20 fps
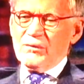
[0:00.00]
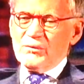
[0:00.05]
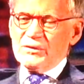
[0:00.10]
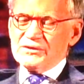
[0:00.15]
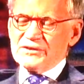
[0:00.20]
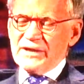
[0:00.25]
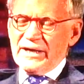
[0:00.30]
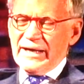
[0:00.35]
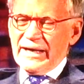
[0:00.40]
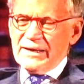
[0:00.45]
I
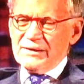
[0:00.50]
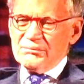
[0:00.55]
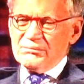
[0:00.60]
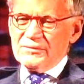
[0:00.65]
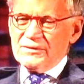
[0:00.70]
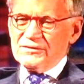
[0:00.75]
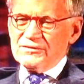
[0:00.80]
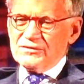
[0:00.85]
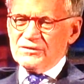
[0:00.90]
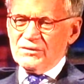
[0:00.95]
wish I
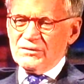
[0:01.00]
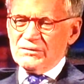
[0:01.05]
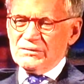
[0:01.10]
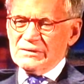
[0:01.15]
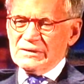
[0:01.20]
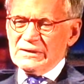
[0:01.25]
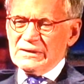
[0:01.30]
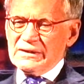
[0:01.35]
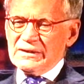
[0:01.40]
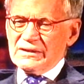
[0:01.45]
hadn't been so
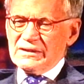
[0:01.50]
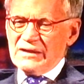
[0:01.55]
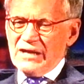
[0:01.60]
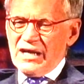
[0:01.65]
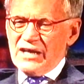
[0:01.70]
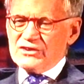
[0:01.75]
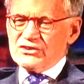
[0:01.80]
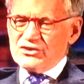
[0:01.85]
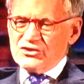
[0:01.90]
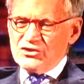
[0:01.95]

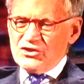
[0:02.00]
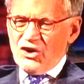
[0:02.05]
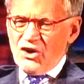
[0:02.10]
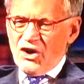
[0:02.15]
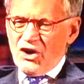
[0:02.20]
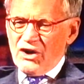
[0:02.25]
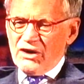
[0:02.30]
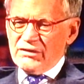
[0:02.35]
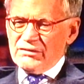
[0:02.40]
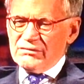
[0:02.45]
gosh
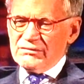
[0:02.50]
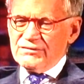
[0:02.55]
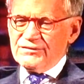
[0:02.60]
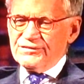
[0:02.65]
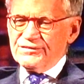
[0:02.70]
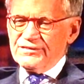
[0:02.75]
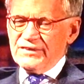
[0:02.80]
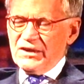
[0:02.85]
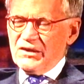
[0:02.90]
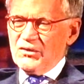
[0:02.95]
darn
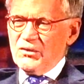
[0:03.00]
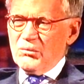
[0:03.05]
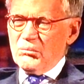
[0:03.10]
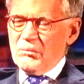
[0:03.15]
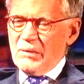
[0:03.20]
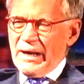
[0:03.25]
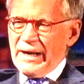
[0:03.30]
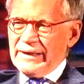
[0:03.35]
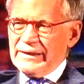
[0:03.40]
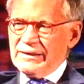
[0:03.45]

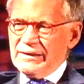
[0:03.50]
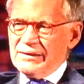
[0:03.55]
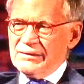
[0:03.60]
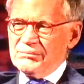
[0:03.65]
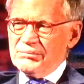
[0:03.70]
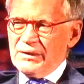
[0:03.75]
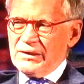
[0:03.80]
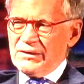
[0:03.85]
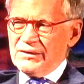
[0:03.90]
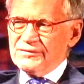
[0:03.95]
single-minded
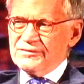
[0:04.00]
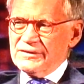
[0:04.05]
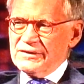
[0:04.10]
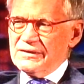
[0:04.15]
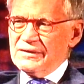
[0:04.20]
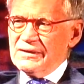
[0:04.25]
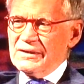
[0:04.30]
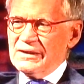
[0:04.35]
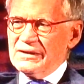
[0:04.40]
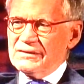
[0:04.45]
because
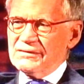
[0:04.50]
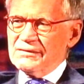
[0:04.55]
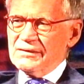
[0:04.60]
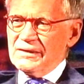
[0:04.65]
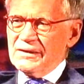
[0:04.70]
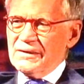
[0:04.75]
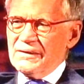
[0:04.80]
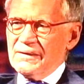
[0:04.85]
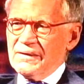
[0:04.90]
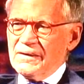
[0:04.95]
it, it
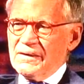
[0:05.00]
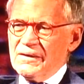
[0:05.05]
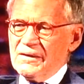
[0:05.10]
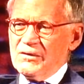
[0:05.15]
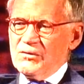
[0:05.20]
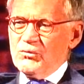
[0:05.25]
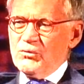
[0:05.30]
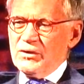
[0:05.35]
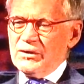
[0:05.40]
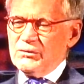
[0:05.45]
uh,
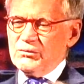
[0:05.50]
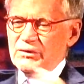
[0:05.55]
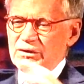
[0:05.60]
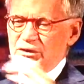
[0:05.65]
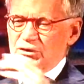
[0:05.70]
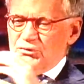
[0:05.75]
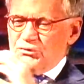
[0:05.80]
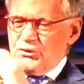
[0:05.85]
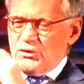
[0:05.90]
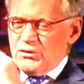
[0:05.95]
when,
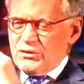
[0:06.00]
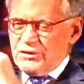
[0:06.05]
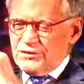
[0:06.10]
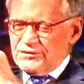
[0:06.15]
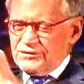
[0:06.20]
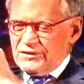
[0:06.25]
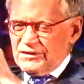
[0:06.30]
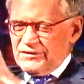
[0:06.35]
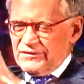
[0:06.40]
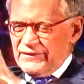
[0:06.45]
when your
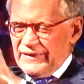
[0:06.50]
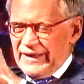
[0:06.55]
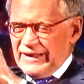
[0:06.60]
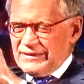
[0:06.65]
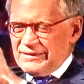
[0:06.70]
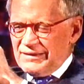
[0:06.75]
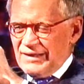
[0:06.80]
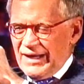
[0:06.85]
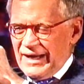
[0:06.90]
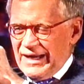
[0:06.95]
focus is
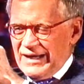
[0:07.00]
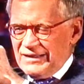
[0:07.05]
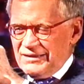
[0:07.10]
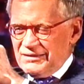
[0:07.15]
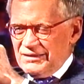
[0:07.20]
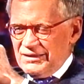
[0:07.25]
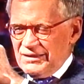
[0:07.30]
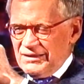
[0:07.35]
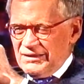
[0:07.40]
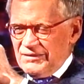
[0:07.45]
that
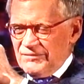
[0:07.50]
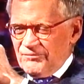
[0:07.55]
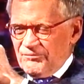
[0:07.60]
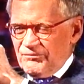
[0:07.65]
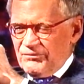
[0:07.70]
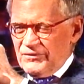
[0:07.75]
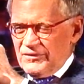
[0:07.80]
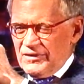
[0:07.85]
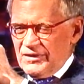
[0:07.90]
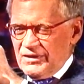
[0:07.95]
tight,
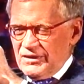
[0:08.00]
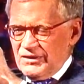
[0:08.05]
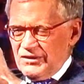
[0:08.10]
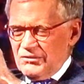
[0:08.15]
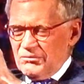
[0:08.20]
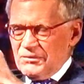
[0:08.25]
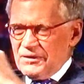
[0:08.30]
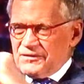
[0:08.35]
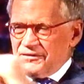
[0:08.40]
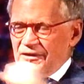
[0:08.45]
uh,
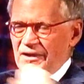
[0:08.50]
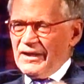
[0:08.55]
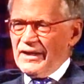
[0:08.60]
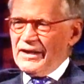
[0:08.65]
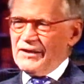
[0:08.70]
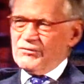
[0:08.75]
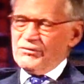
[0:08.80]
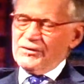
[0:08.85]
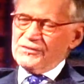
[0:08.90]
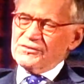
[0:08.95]
you miss a
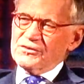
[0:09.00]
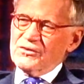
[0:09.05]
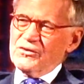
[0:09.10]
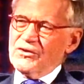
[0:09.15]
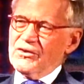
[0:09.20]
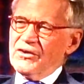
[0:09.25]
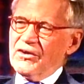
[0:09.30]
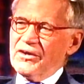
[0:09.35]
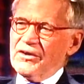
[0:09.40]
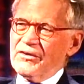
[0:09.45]
lot of what's
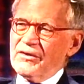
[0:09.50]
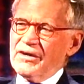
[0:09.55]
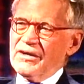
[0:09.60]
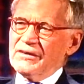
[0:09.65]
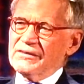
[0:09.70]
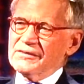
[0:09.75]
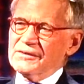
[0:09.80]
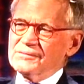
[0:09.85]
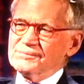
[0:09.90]
going on around